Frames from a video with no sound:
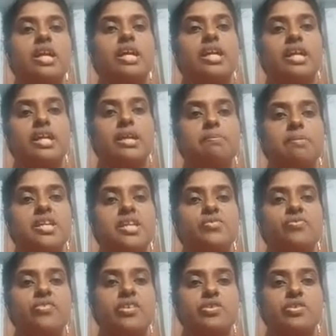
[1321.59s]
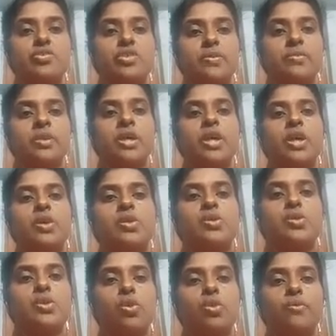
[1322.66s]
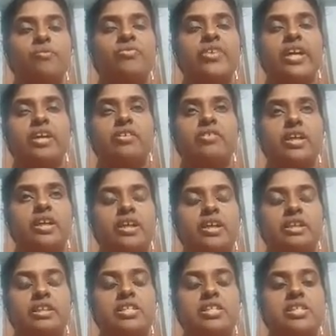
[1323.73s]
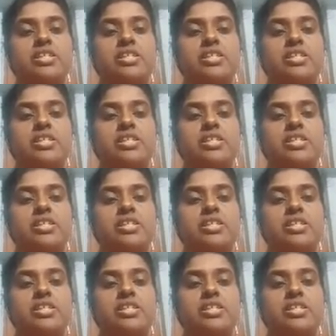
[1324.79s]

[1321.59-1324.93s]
replace function. So this is